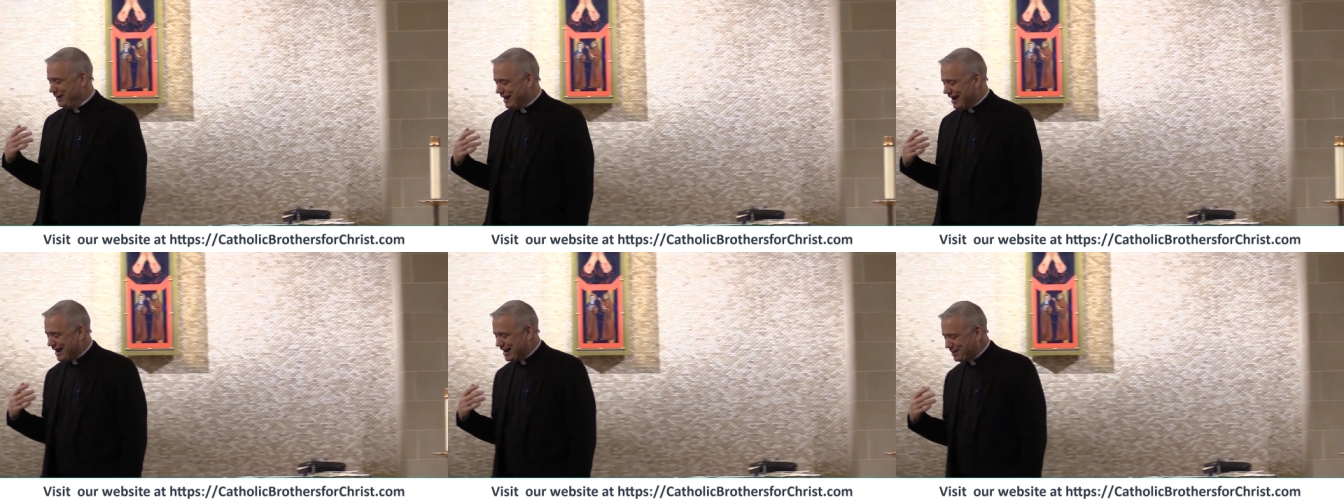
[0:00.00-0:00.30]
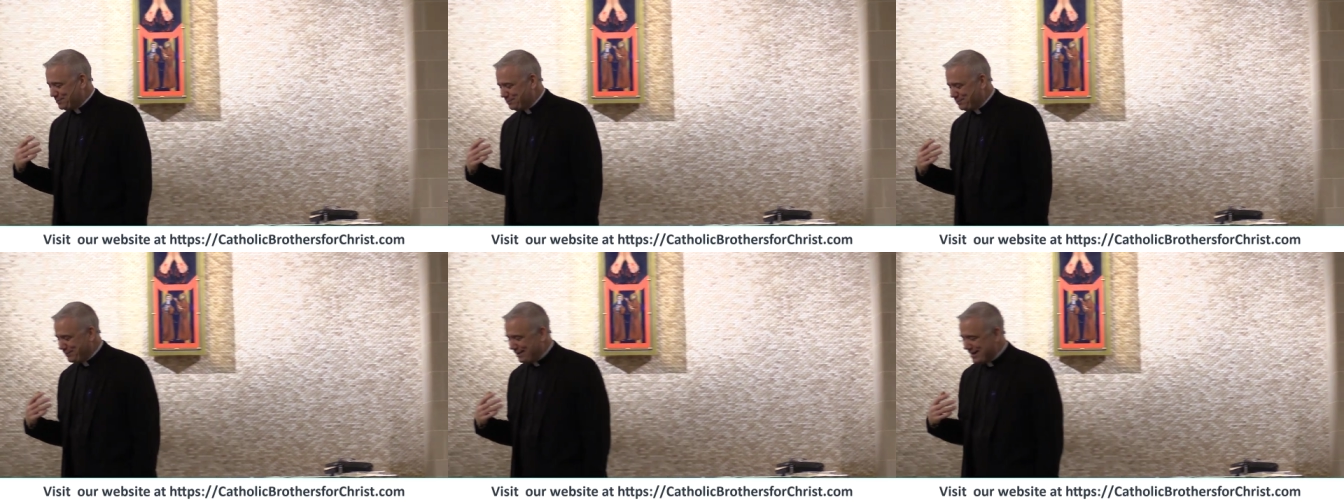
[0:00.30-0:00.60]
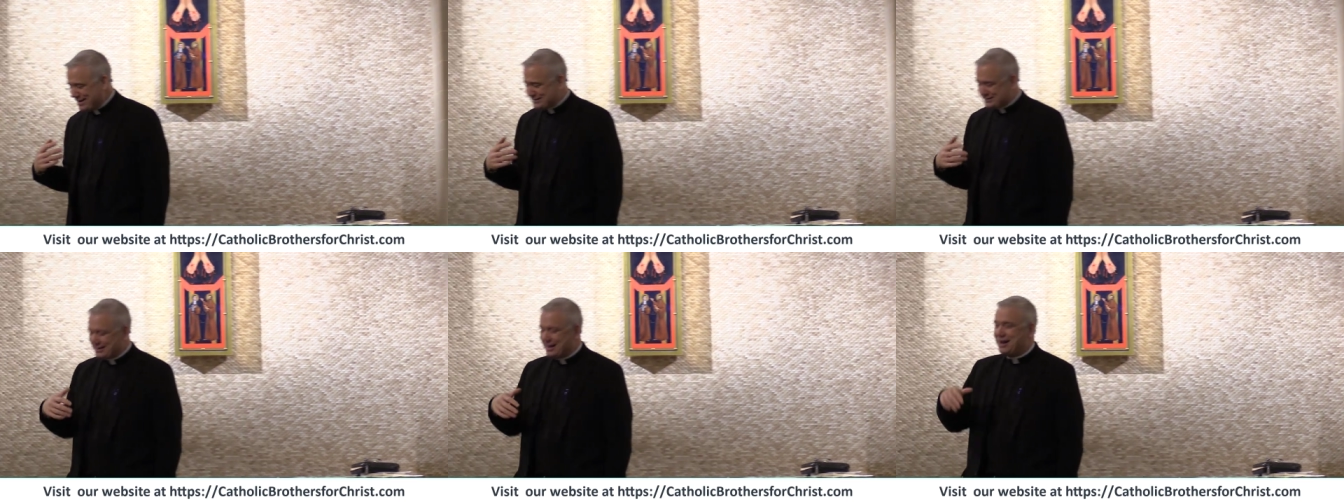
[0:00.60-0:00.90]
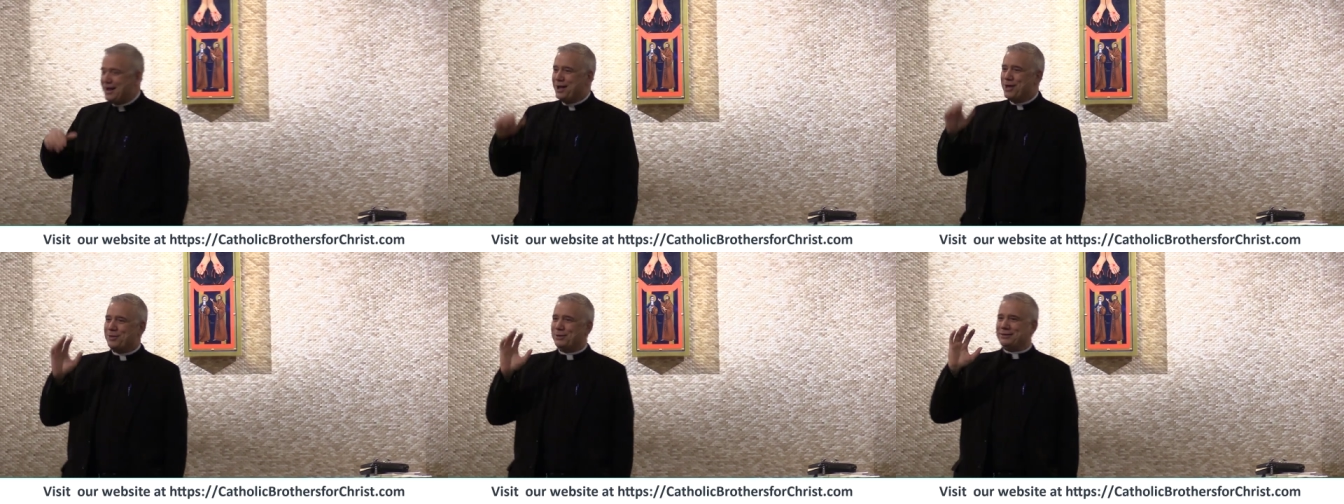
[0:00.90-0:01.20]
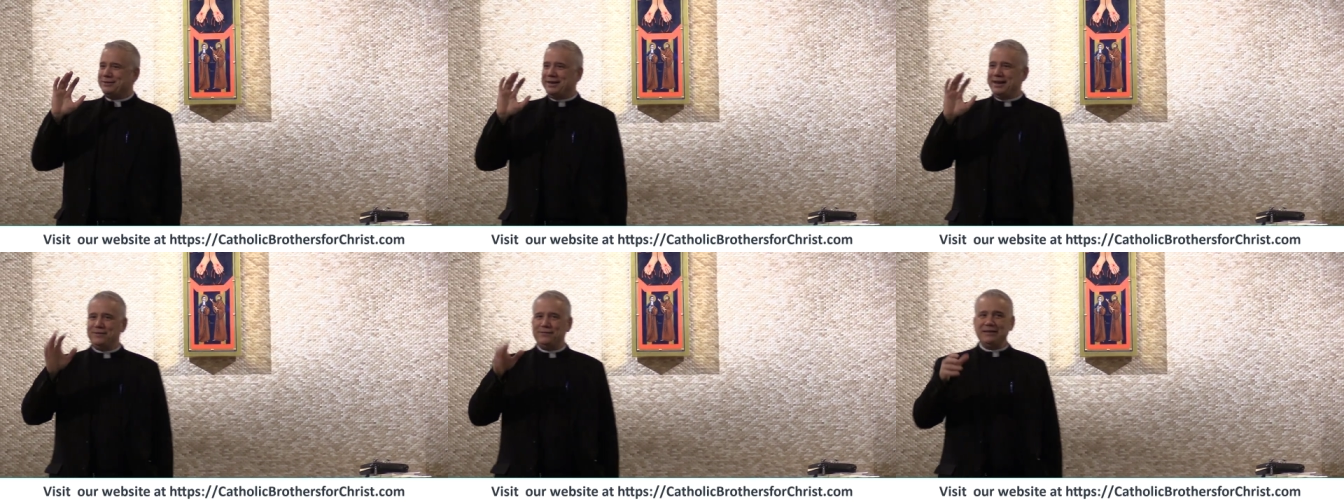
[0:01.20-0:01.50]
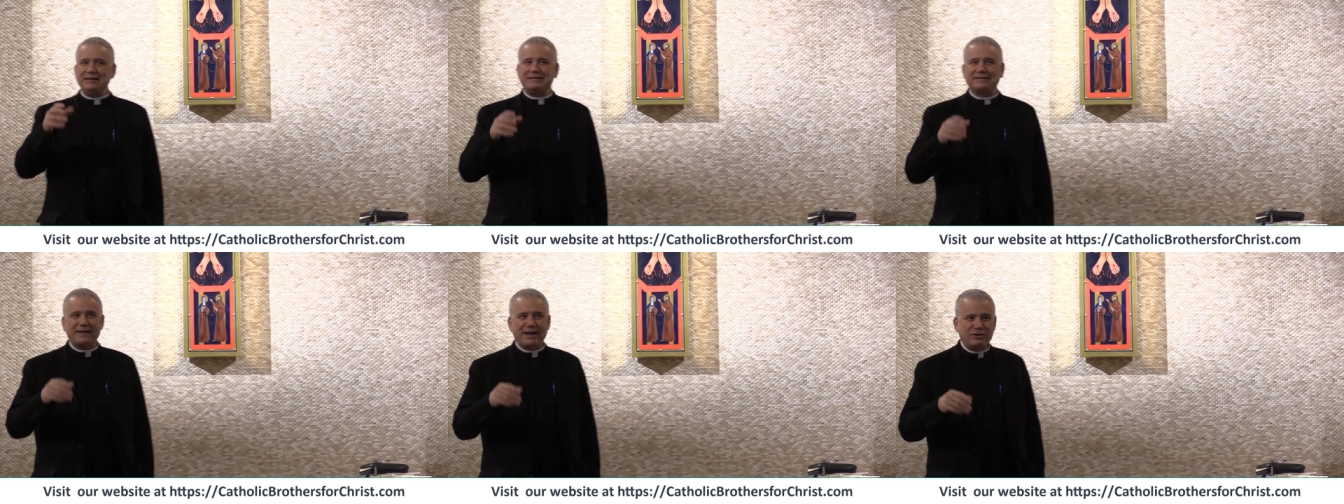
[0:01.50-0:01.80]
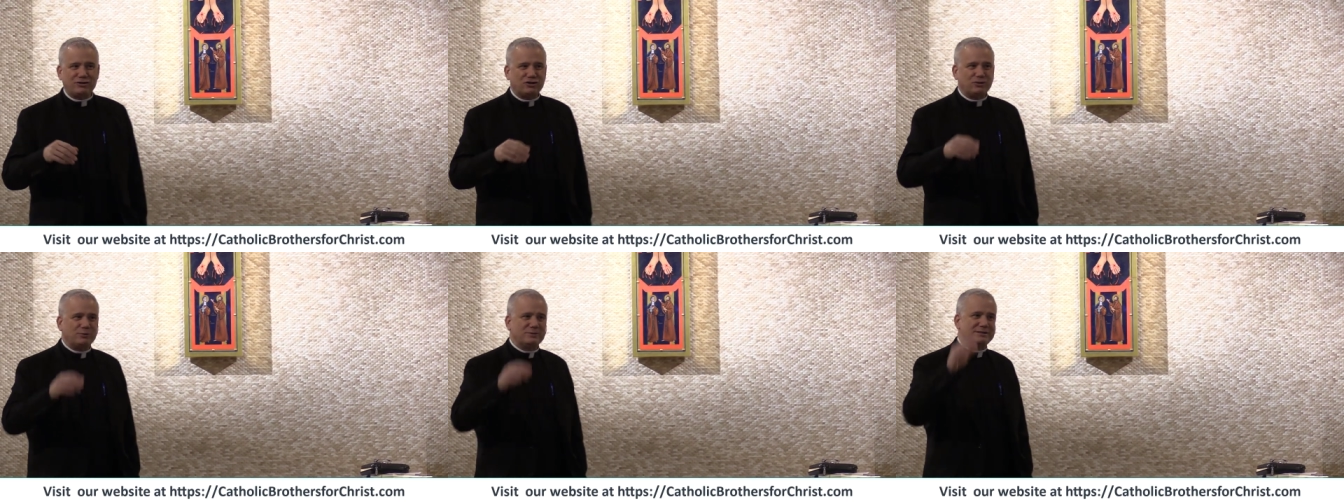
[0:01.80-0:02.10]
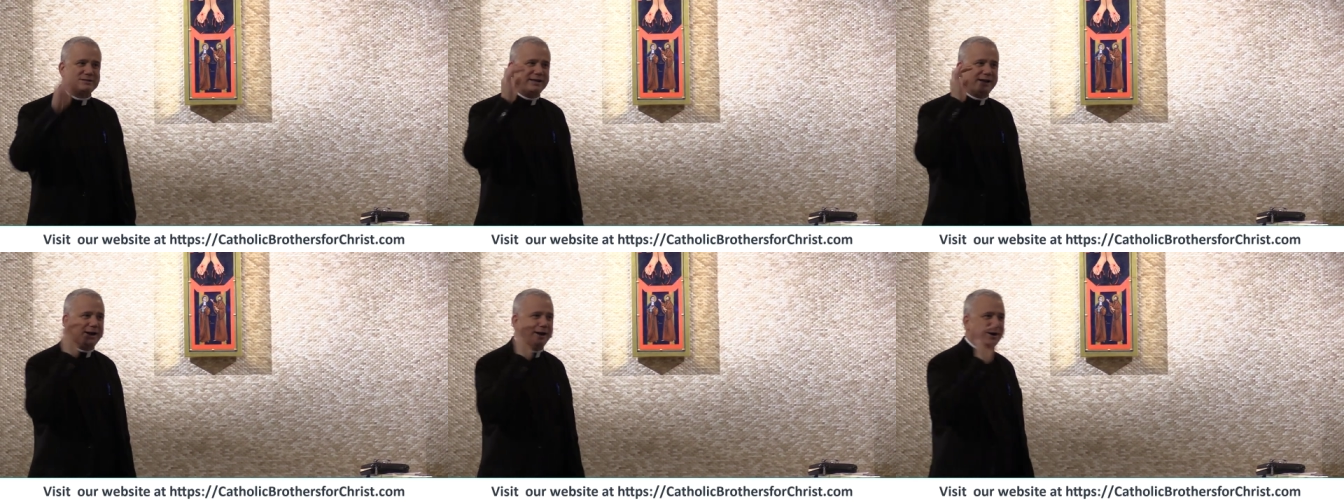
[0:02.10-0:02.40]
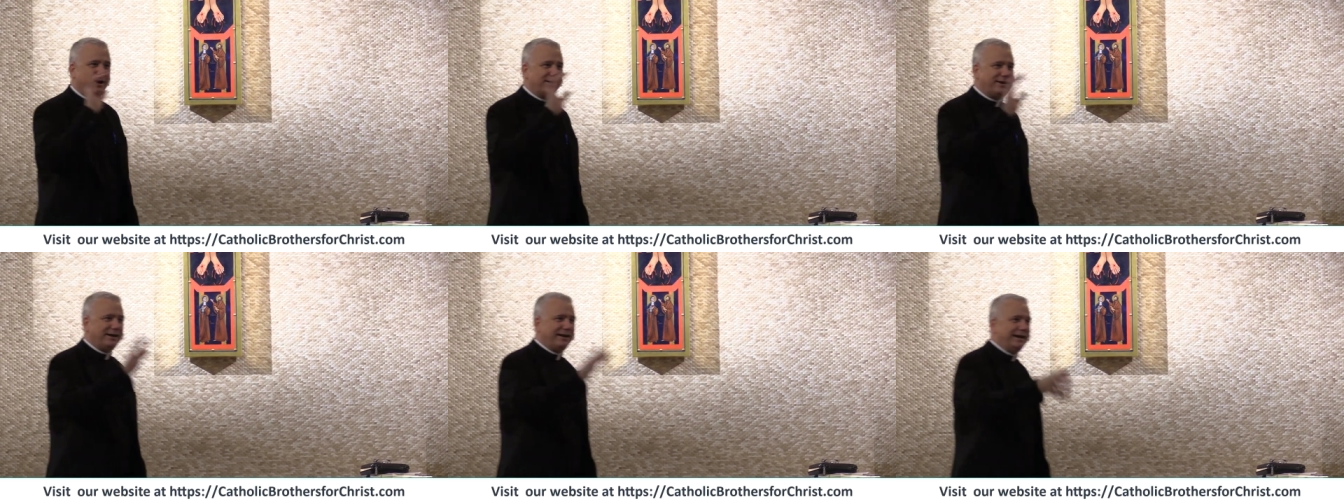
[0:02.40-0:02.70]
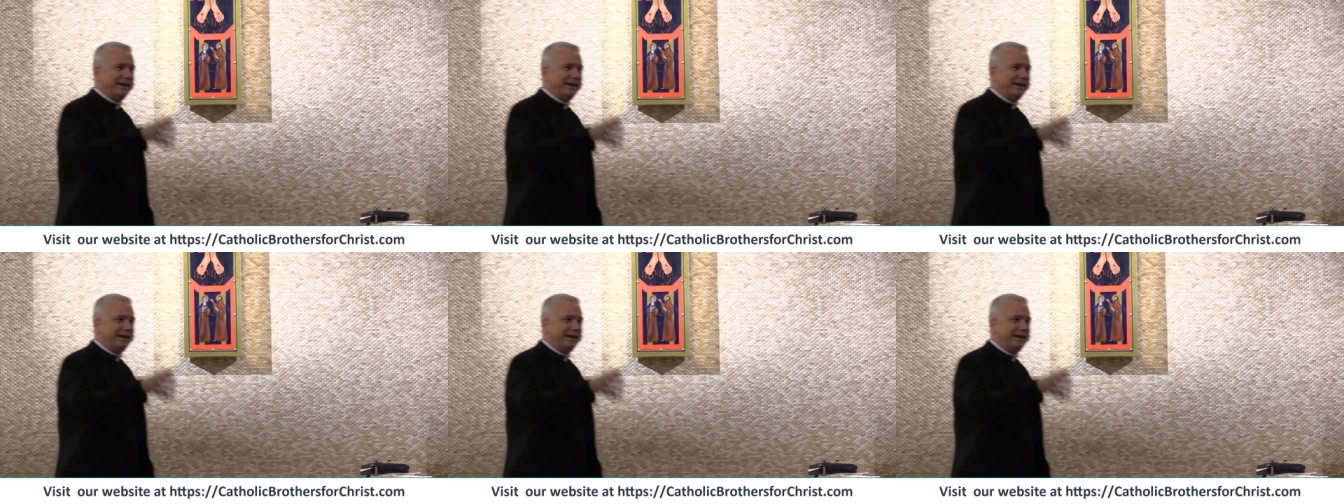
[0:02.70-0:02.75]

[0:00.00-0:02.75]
we had it blessed, the TV station was there, and